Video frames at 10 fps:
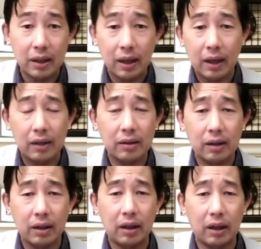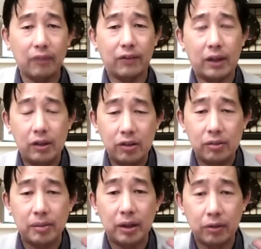And if I lose
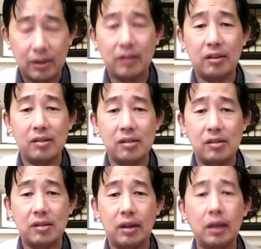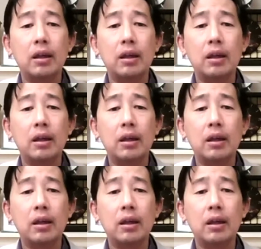my authenticity,